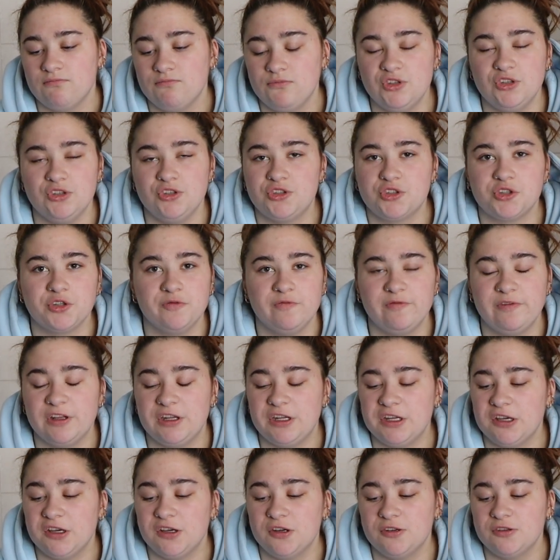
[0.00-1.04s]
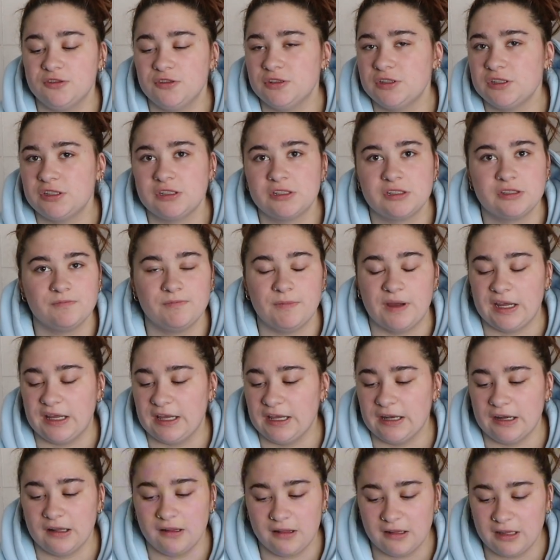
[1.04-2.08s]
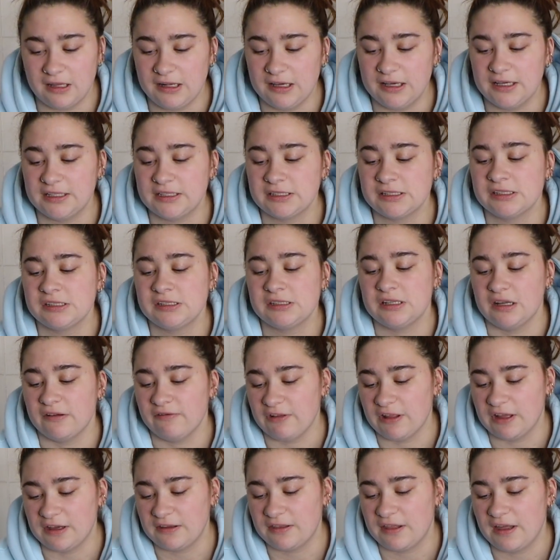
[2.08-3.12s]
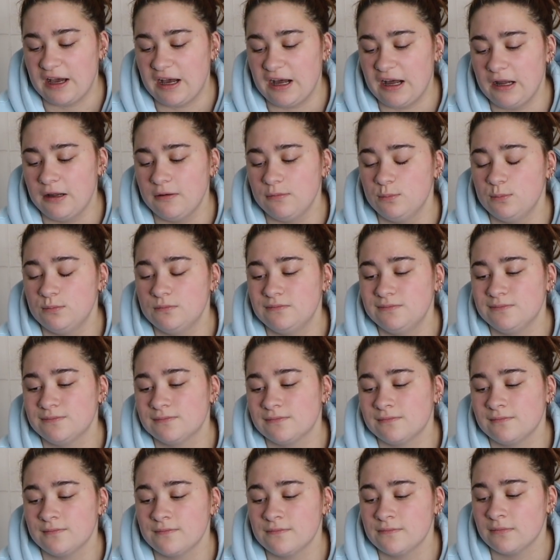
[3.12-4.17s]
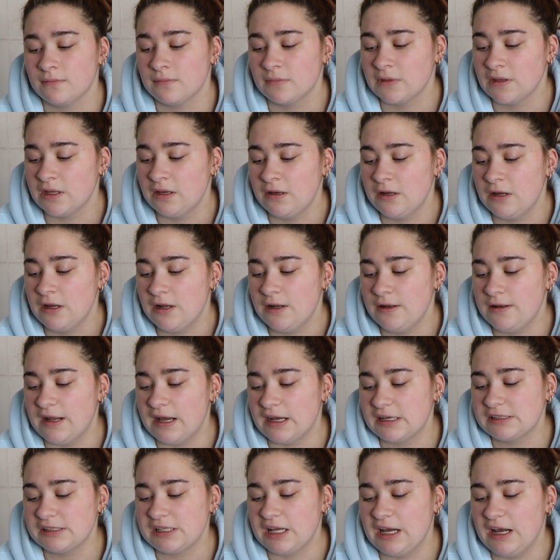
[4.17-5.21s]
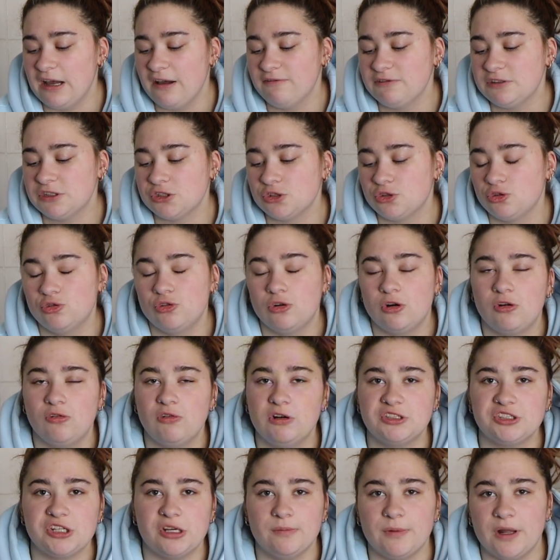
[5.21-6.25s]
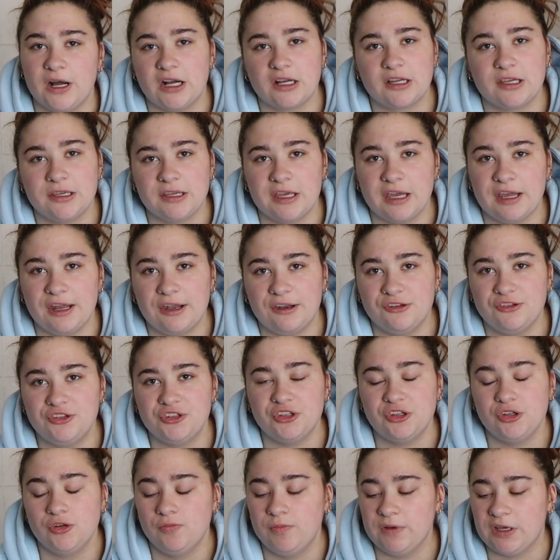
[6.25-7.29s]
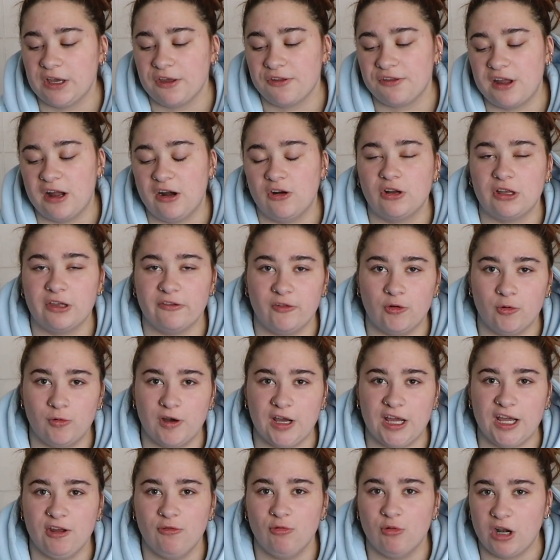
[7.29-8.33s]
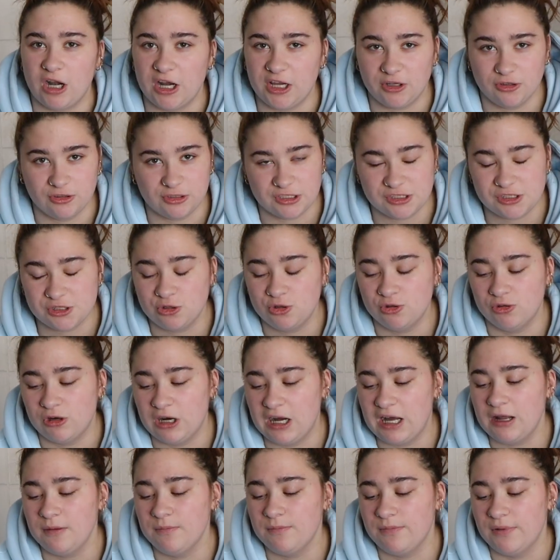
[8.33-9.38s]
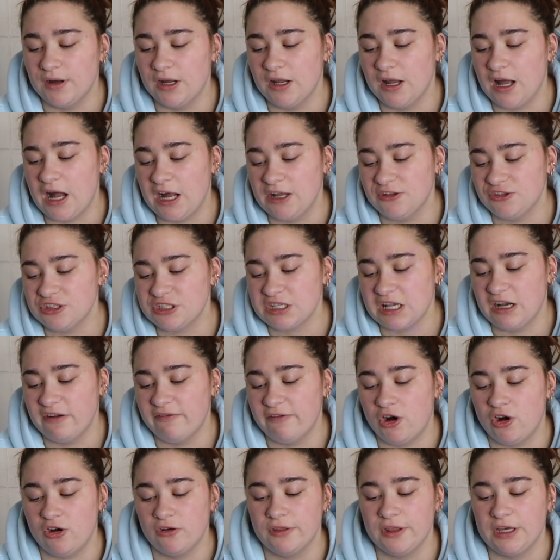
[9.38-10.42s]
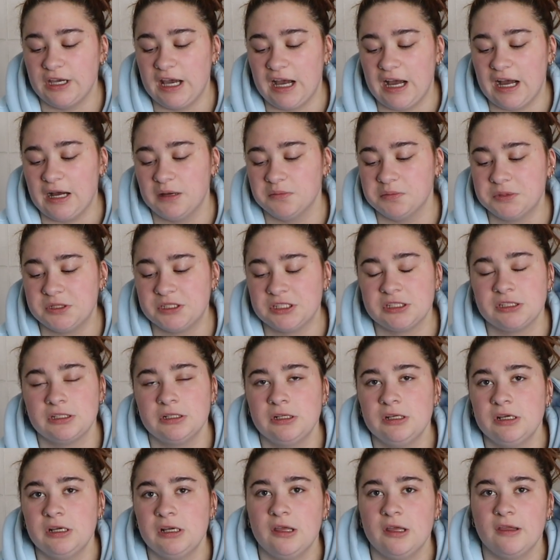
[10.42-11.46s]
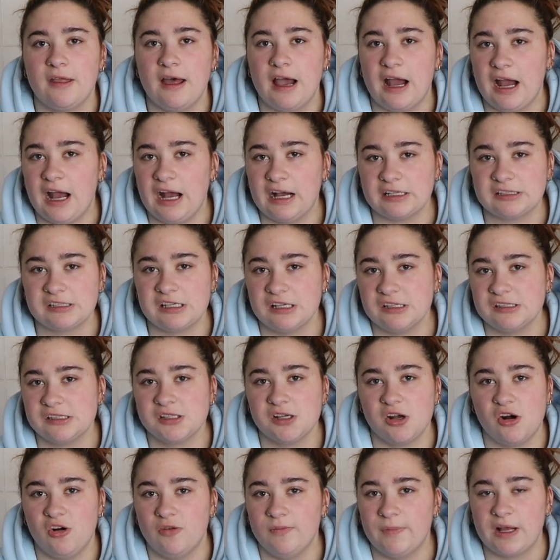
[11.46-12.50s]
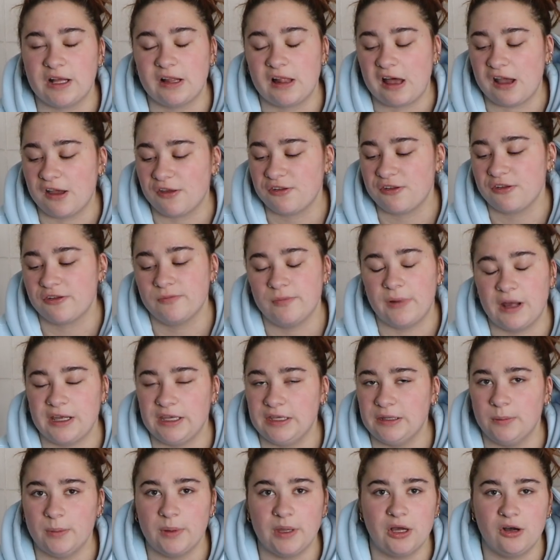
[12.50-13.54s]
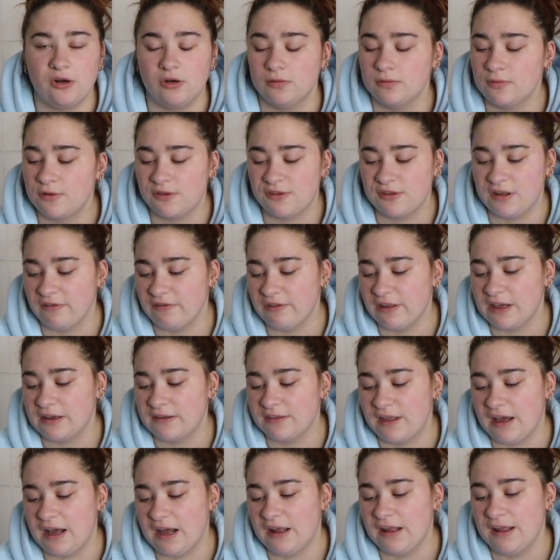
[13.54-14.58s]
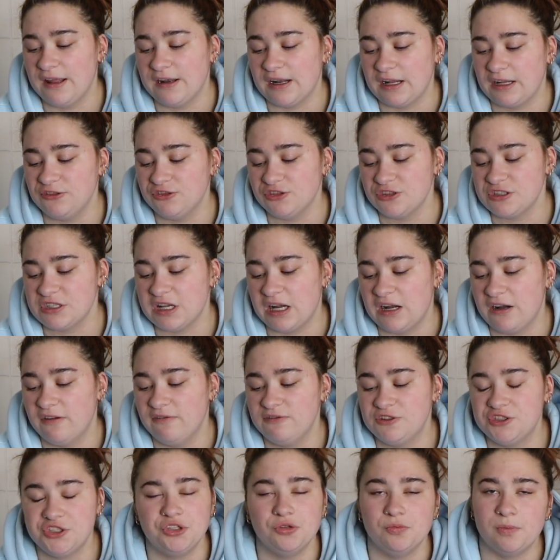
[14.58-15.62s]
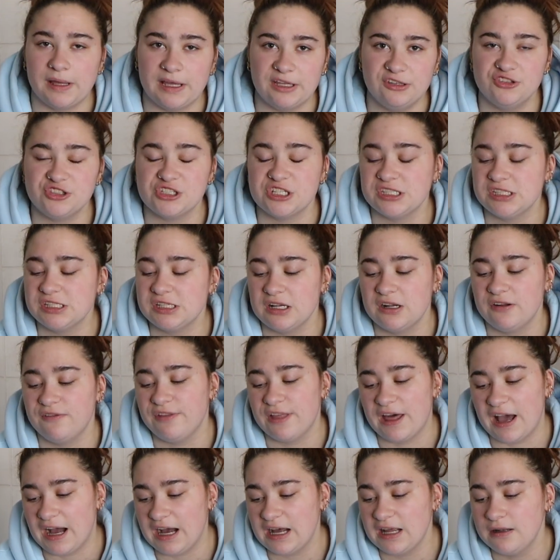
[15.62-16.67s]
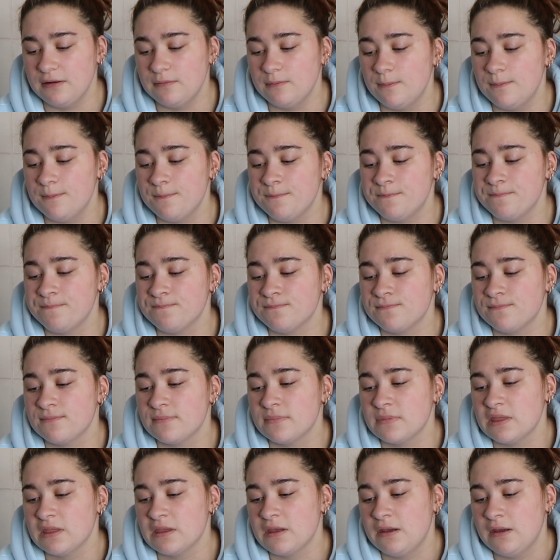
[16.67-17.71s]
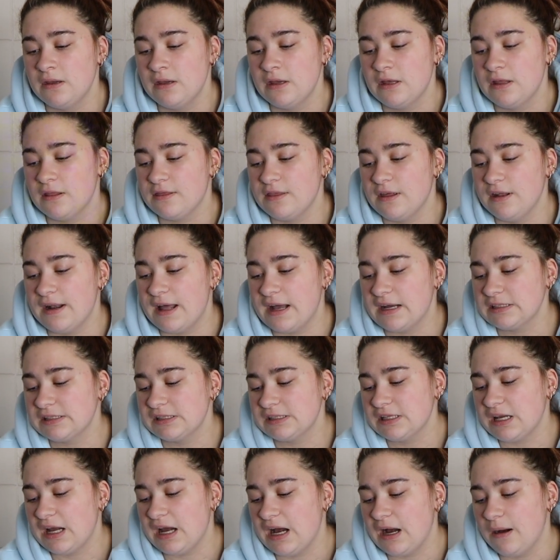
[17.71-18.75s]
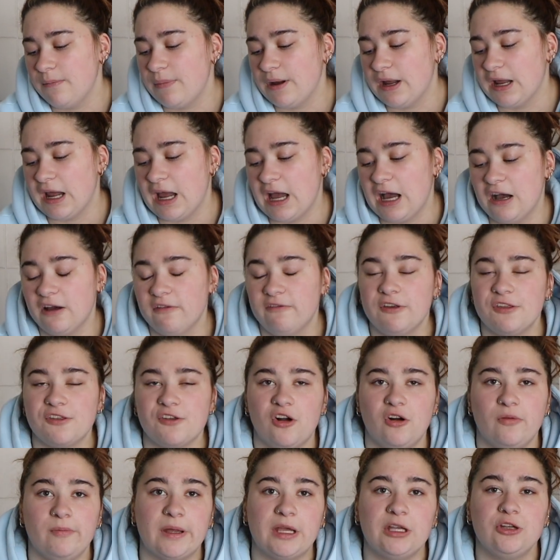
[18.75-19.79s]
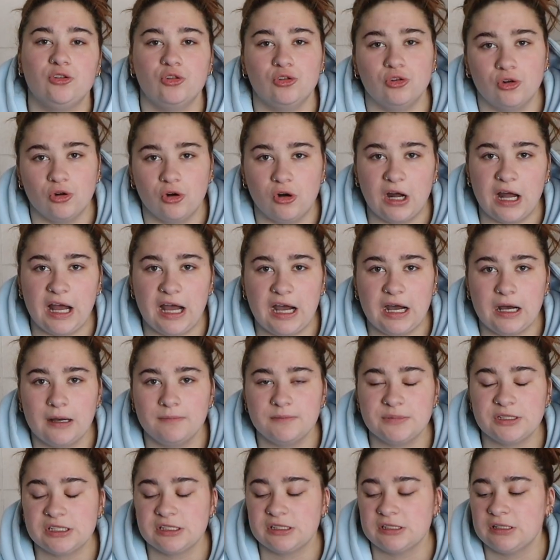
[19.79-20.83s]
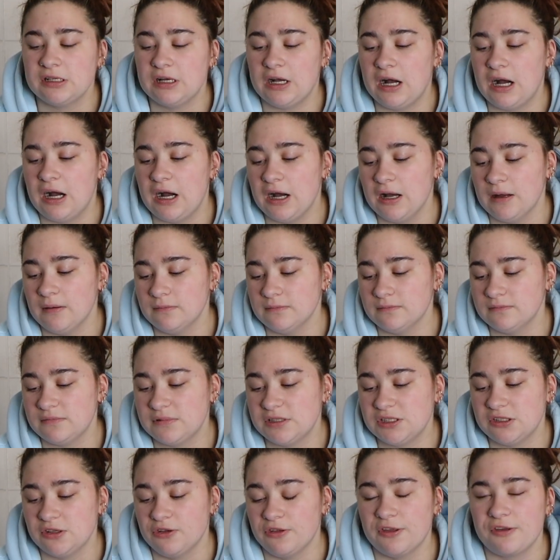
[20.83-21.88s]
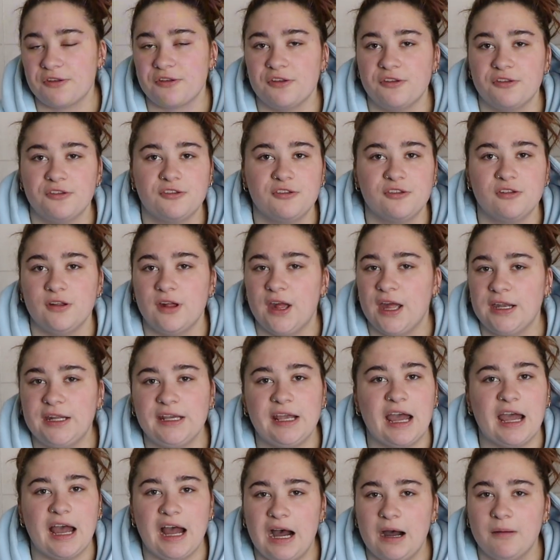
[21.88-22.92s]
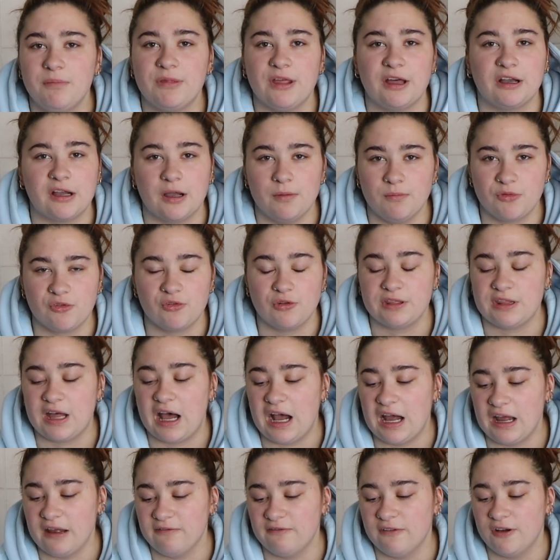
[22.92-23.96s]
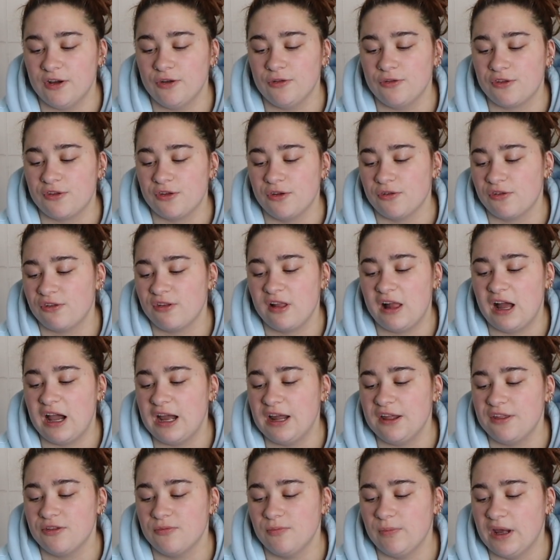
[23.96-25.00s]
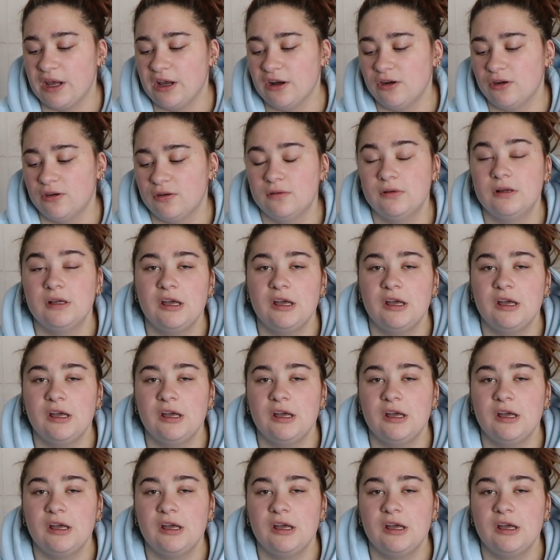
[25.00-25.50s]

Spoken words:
YouTube videos, my analytics, stuff like that. Next I have school, which I'm not going to get into because I'll give away where I go to school at, but I just have all the apps that access all my classes, my email, stuff like that, and I just have 2 pages of that. The next app I have is all my Google apps. So this is any app that comes with the iPhone, so Slides, Mail,